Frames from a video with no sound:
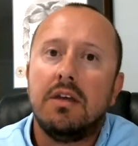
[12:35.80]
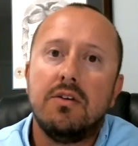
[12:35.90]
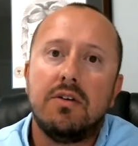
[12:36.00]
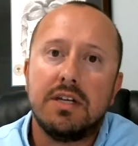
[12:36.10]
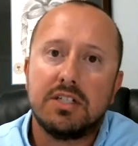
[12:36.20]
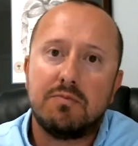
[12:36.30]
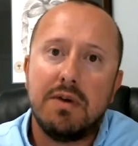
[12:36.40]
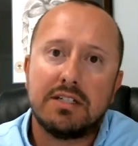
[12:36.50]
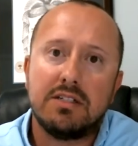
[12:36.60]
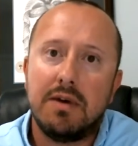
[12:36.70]
you can
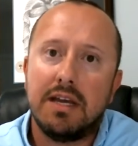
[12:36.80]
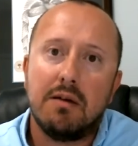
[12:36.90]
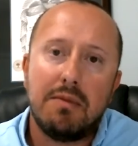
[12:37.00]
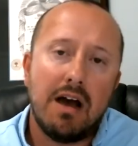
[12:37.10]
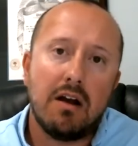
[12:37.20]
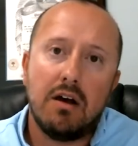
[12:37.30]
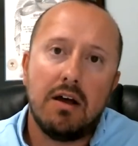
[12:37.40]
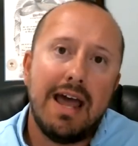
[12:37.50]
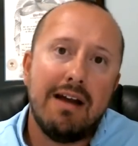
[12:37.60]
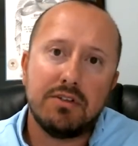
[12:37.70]
expect to make about
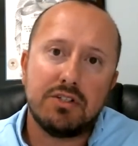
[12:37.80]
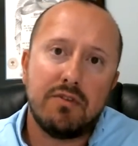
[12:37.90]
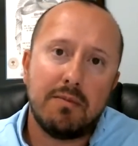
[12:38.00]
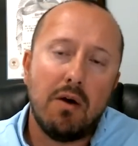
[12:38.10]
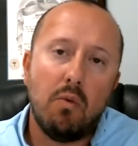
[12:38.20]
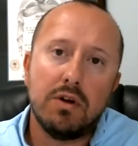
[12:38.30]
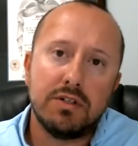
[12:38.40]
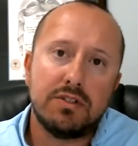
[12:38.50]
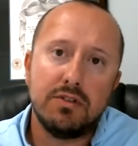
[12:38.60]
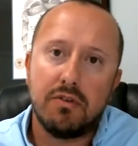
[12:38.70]
an average of about
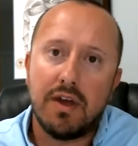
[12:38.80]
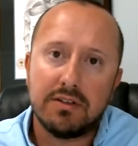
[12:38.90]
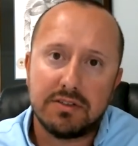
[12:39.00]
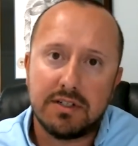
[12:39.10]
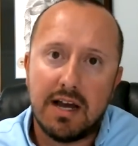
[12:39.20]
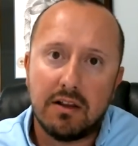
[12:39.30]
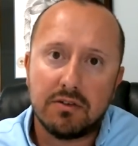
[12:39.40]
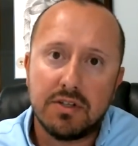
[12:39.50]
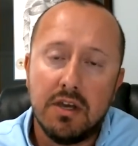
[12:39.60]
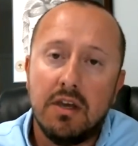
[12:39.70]
$1,000 to $2,000.
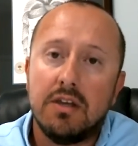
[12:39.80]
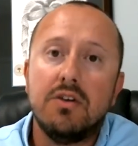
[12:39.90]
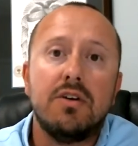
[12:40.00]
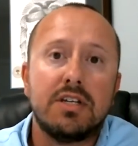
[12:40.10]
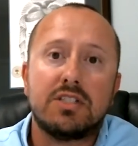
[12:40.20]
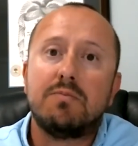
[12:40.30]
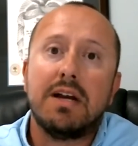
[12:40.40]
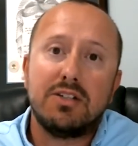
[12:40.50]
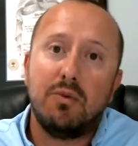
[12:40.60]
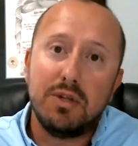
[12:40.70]
You can
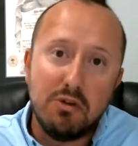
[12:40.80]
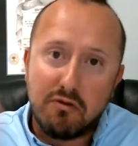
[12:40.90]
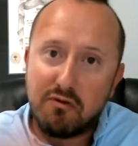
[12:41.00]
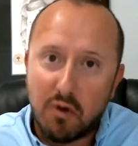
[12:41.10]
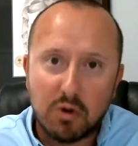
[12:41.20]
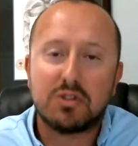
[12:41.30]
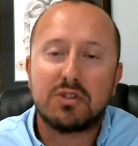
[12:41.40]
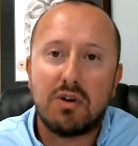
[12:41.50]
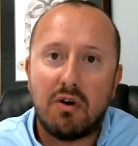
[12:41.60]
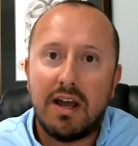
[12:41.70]
expect to, when you first
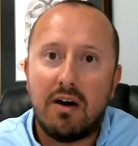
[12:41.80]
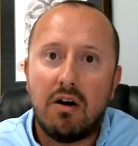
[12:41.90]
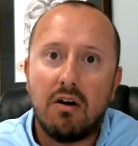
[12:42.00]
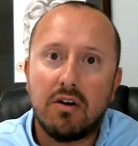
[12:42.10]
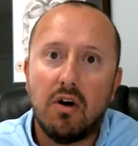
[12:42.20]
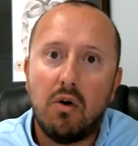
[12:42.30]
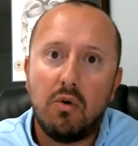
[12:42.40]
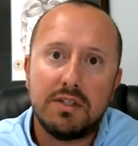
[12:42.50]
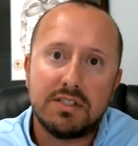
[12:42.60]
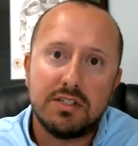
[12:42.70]
start out, our
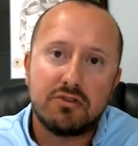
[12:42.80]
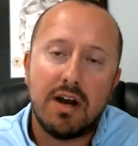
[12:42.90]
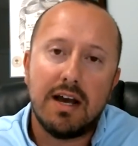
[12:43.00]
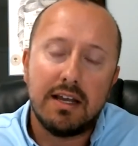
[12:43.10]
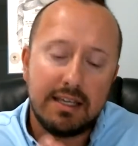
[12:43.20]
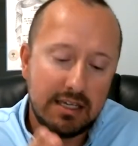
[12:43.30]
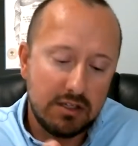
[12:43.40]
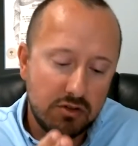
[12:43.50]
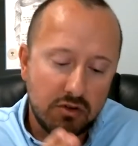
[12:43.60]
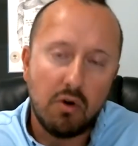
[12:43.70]
goal is to try to get
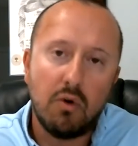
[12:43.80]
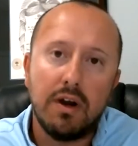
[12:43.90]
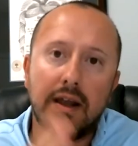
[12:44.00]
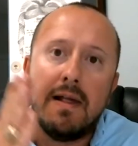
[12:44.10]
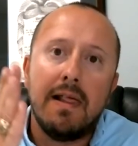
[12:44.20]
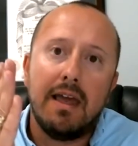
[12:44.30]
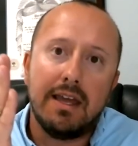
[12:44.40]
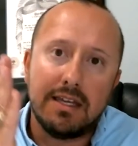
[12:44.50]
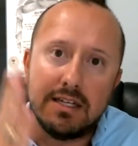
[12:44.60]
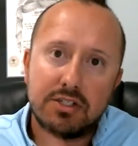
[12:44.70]
you going
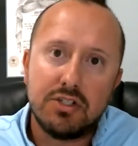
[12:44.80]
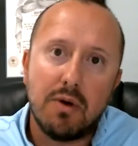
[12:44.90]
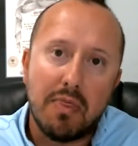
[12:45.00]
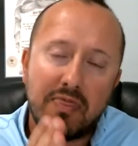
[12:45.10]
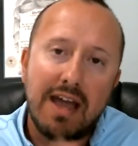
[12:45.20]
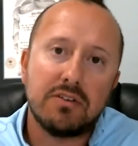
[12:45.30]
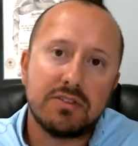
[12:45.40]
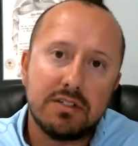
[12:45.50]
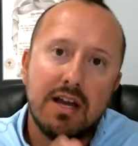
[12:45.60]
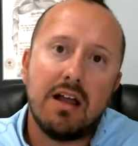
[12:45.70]
and get you
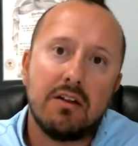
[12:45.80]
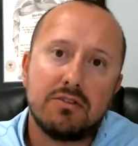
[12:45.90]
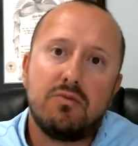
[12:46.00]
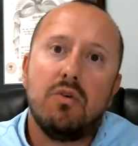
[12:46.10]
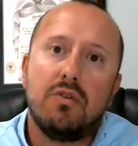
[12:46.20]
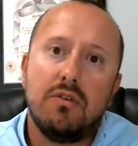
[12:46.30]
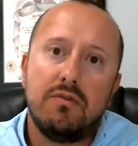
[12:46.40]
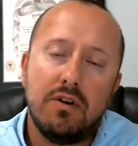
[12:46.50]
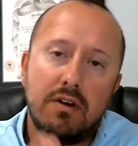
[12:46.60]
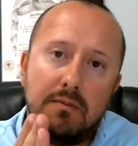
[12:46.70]
$1,000 worth
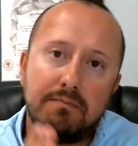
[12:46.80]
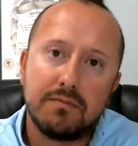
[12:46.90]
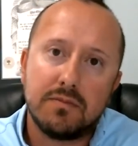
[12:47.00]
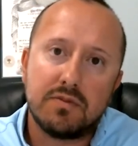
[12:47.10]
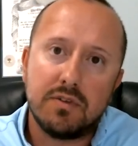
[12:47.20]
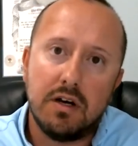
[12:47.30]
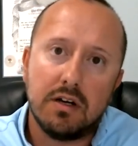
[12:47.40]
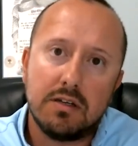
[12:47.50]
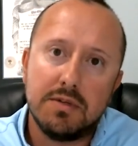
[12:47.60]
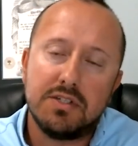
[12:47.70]

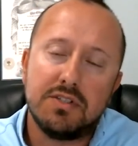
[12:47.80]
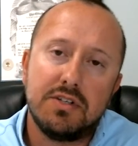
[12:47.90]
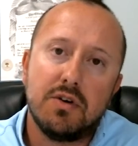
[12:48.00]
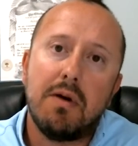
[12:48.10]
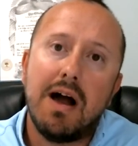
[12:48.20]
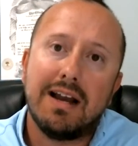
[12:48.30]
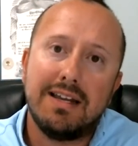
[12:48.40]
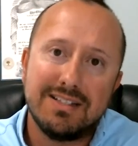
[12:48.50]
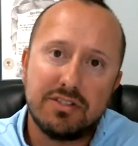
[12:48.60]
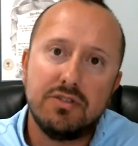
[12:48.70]
of commissions in your pocket
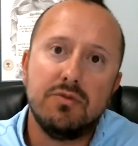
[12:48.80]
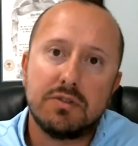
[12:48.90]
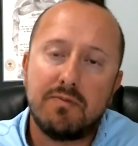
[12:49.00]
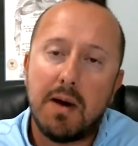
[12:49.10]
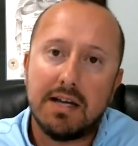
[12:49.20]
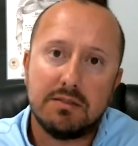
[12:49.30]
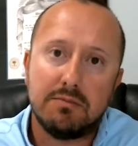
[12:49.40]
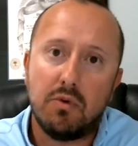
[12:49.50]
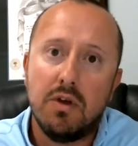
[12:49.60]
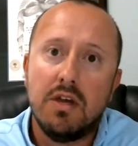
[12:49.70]
as soon as
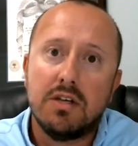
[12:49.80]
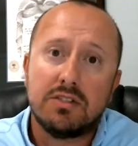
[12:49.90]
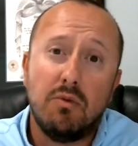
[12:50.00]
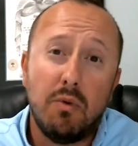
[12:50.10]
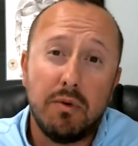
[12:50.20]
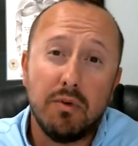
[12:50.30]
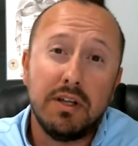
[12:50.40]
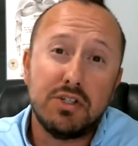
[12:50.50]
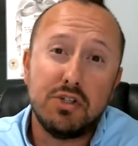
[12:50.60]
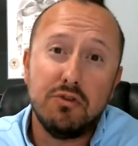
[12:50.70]
possible. So what we
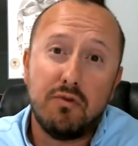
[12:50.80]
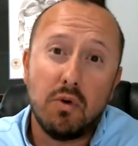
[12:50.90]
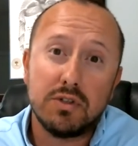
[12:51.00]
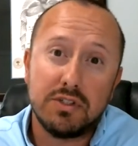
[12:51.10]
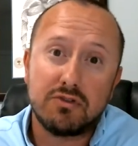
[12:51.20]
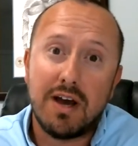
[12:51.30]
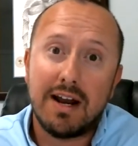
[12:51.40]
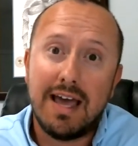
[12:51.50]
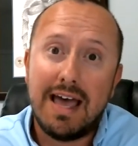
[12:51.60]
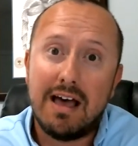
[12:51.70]
really shoot for is to try
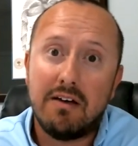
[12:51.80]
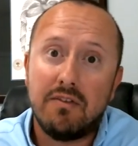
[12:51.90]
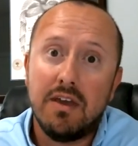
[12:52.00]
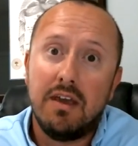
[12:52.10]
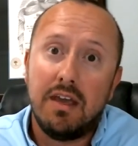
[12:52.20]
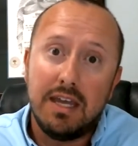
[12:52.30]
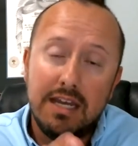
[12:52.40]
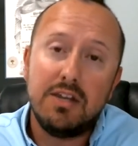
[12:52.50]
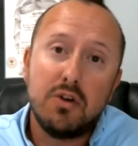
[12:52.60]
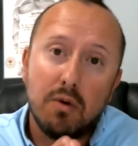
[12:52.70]
to have
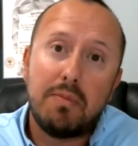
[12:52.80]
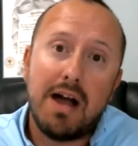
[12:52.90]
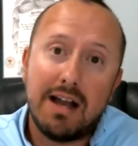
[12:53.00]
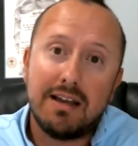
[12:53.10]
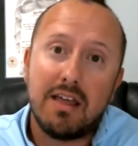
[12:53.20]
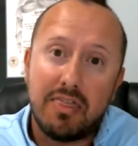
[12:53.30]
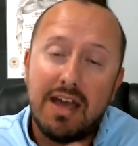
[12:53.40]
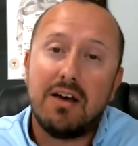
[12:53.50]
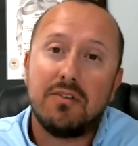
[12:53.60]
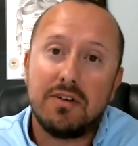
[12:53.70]
in your pocket
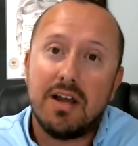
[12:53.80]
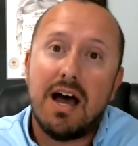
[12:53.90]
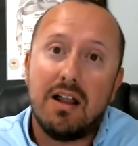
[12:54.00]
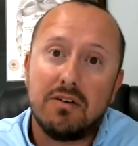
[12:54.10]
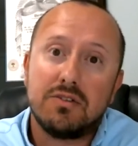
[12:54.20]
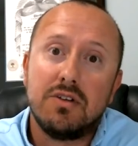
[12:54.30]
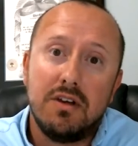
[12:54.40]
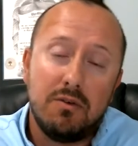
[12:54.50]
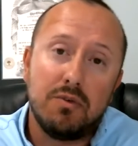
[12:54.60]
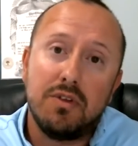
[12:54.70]
$1,000
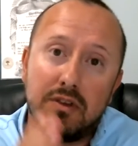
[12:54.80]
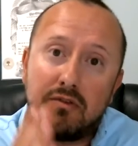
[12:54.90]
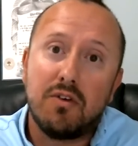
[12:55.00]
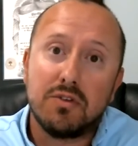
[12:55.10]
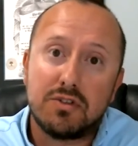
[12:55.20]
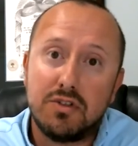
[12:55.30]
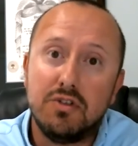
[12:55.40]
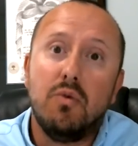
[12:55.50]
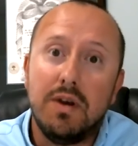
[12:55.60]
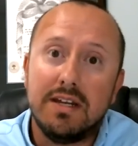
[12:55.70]
within the first
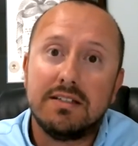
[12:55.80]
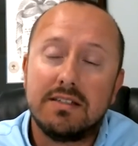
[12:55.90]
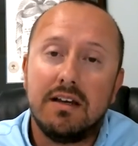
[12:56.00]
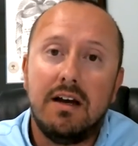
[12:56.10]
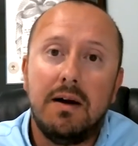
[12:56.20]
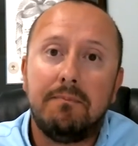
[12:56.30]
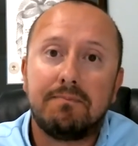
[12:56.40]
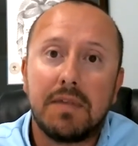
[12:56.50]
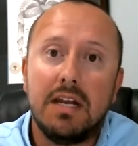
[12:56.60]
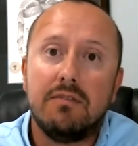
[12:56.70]
2 weeks. And
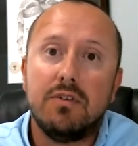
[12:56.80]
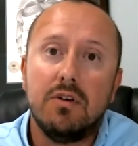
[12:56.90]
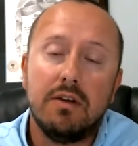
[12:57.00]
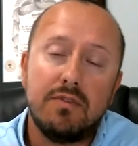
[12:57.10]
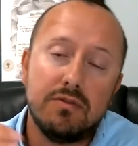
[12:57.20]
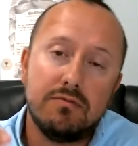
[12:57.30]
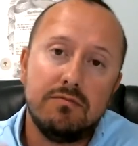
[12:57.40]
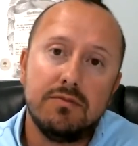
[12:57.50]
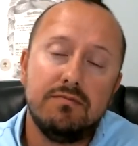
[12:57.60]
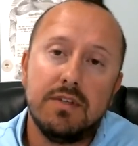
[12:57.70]
if you
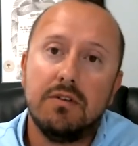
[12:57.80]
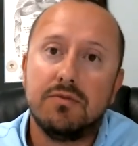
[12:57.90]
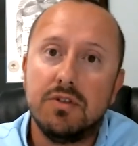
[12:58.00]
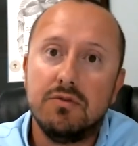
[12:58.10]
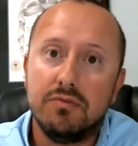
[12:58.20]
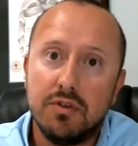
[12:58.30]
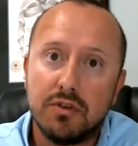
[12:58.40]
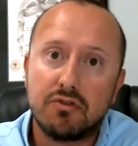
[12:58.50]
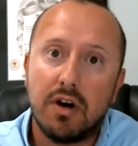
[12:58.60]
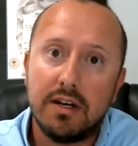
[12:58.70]
do the
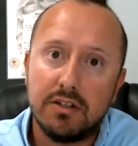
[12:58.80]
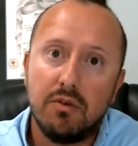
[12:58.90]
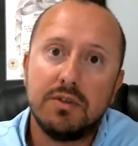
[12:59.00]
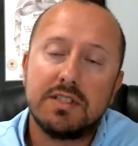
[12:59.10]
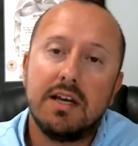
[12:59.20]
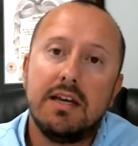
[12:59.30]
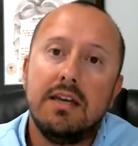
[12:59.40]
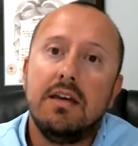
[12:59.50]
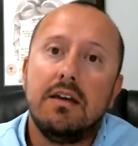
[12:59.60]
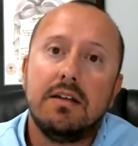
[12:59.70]
training, do what we say,
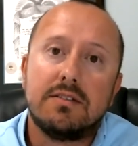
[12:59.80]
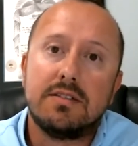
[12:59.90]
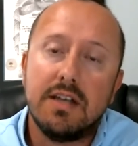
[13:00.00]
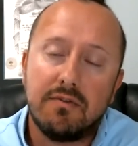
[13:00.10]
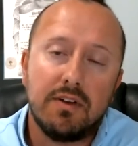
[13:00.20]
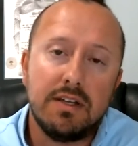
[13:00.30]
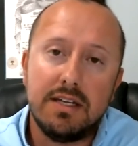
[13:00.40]
it's definitely